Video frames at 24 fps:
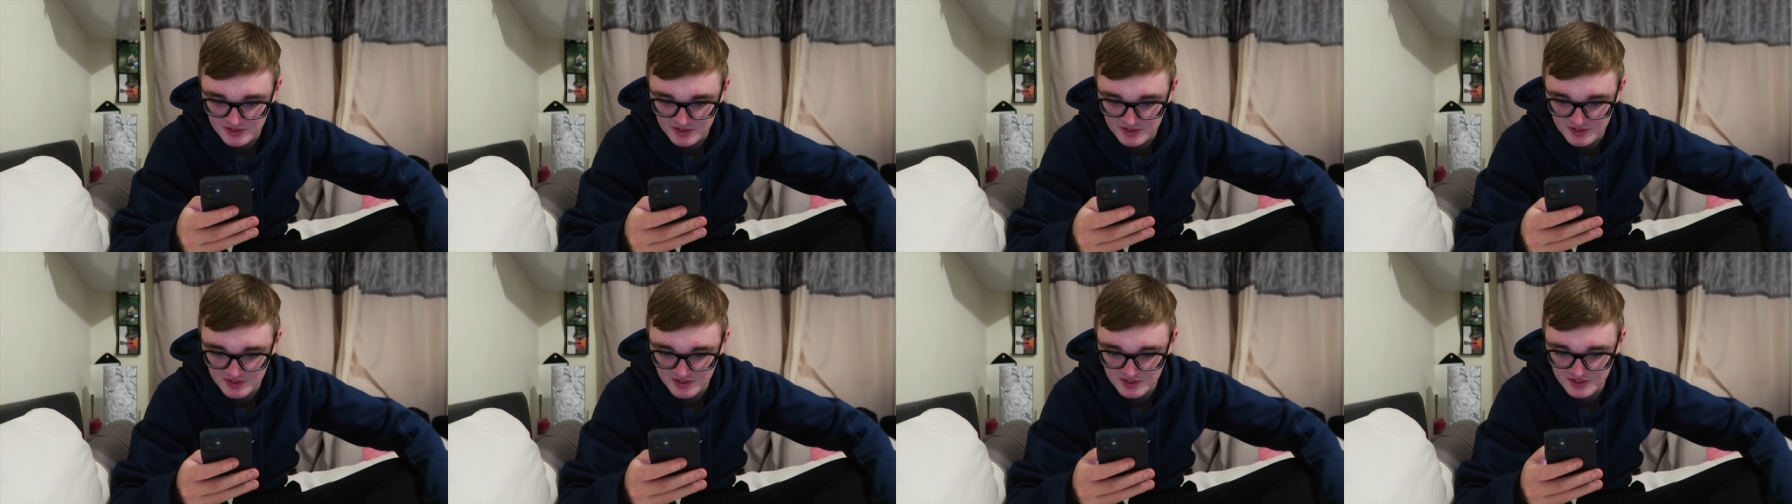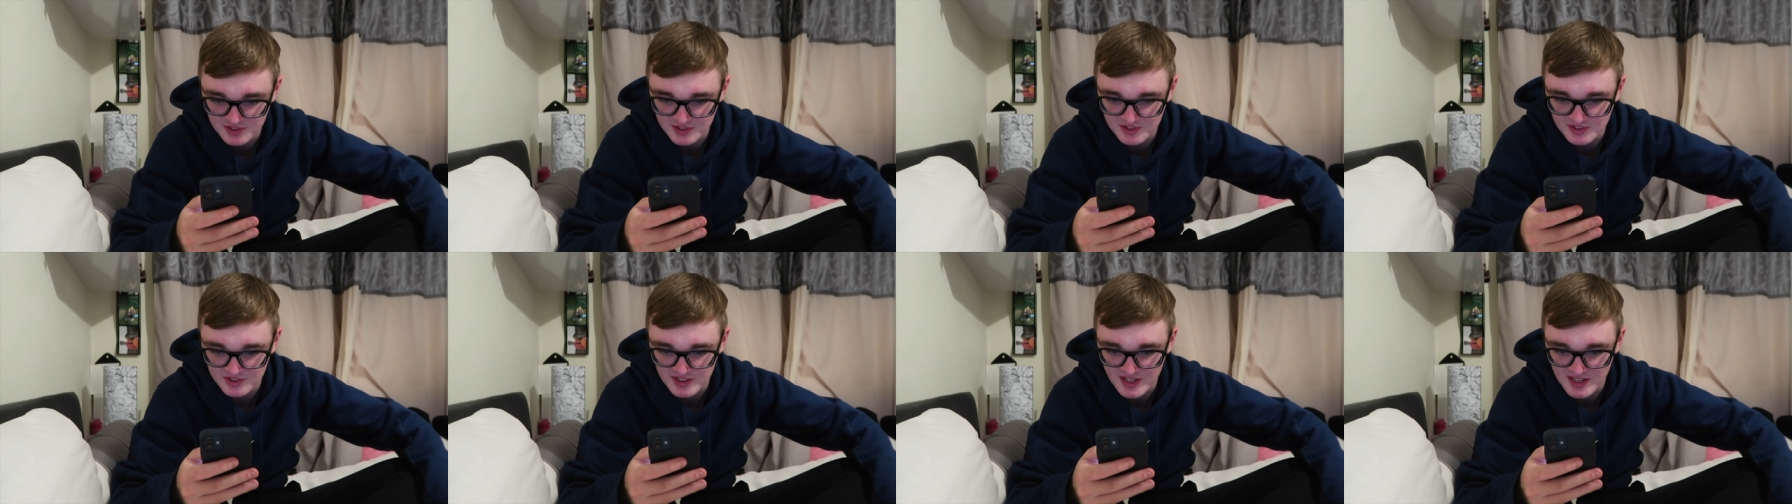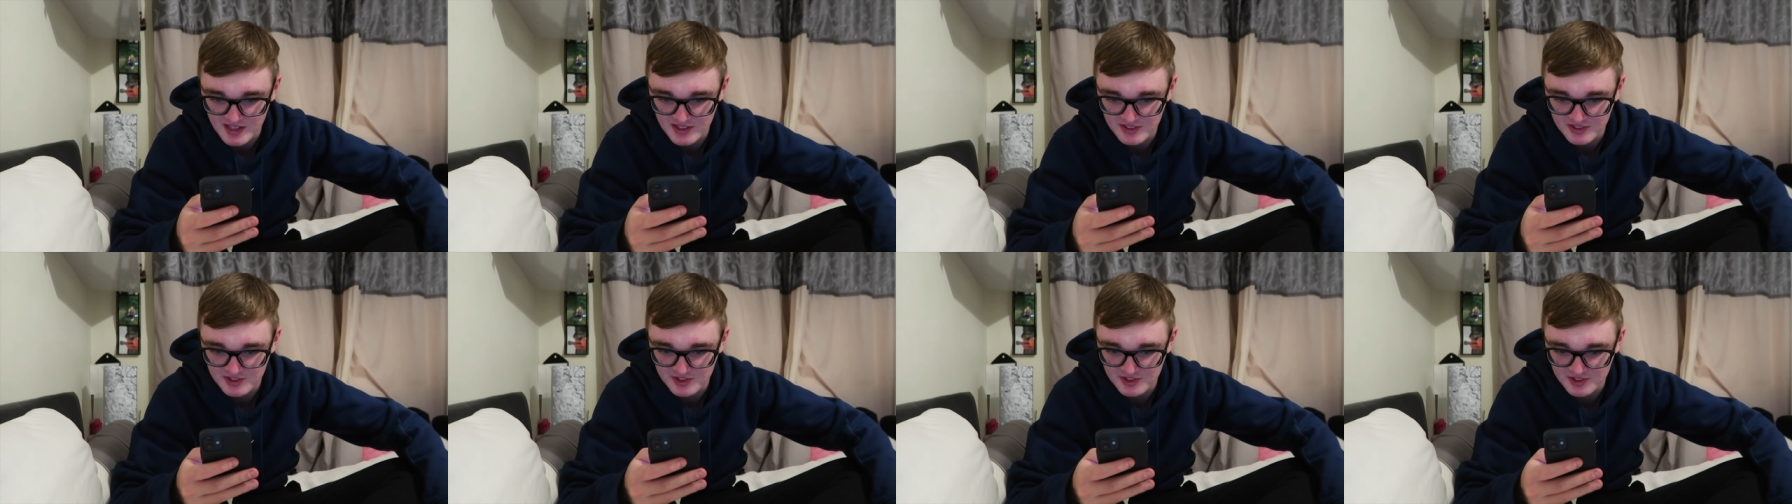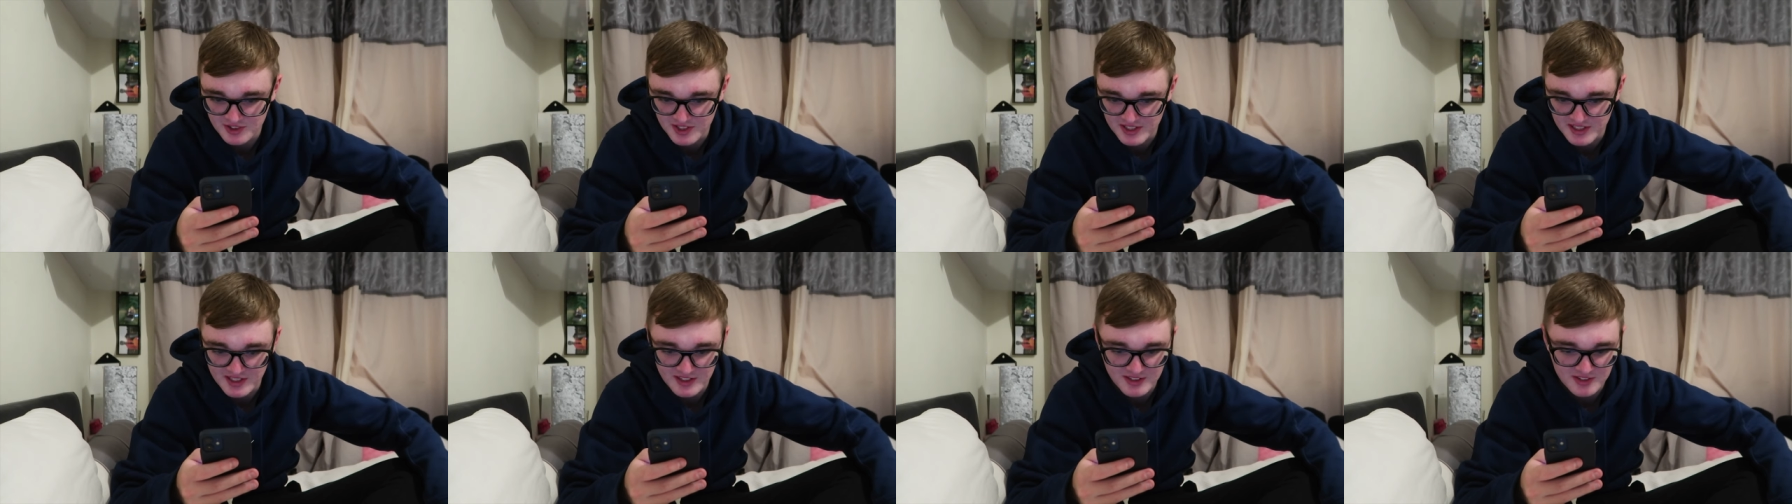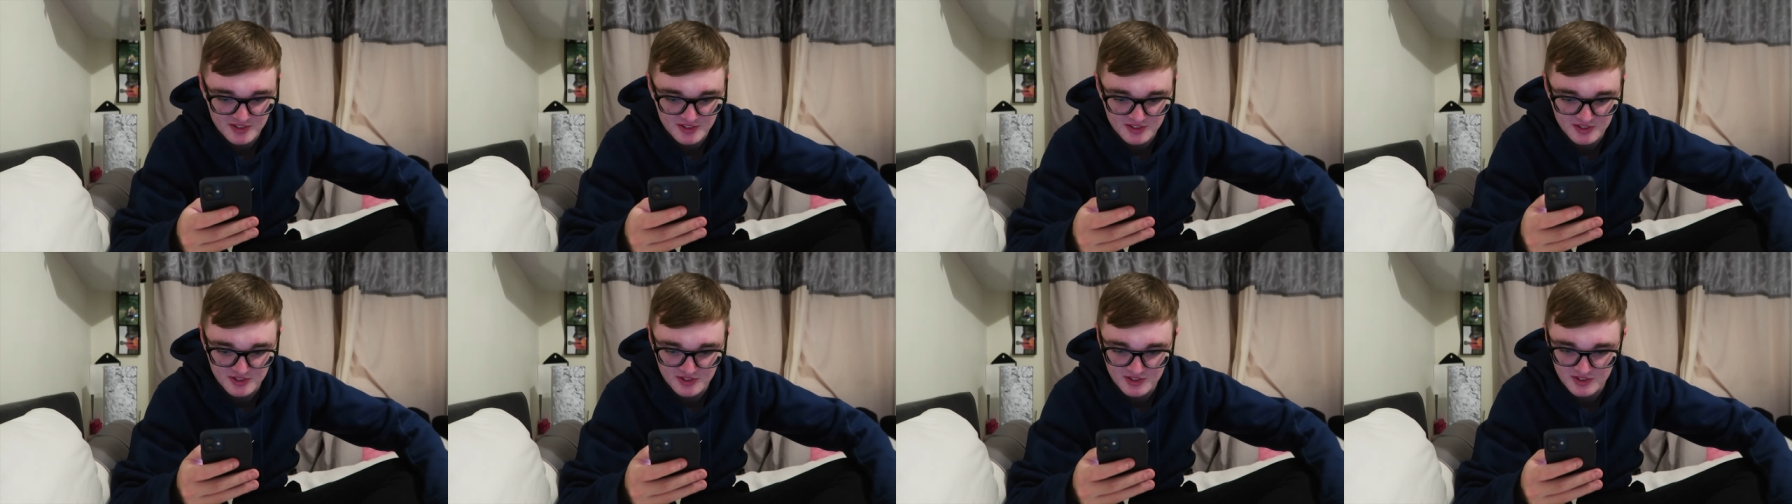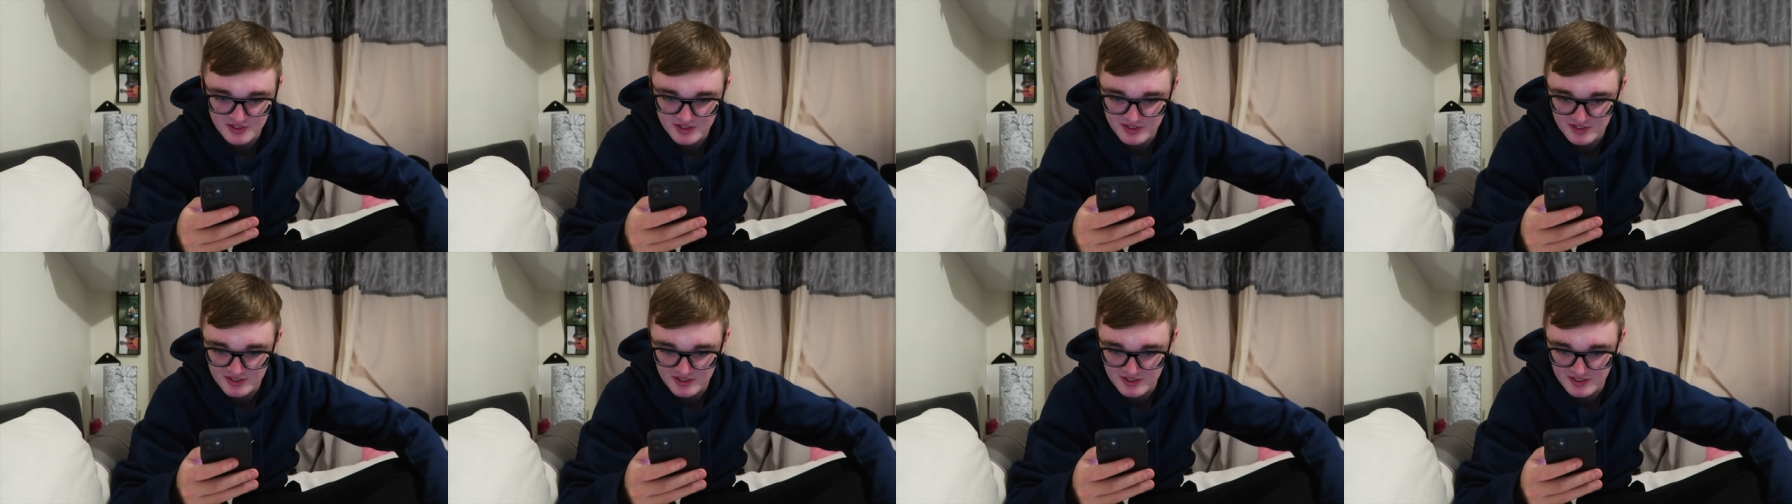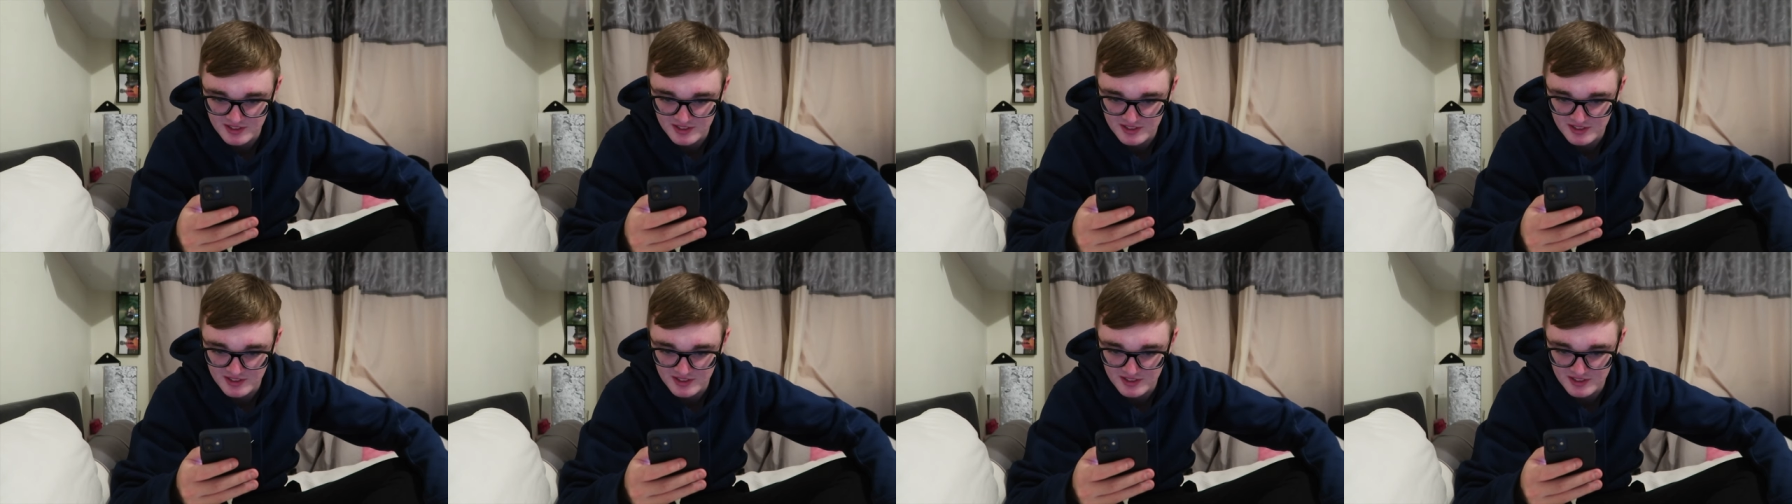sticks.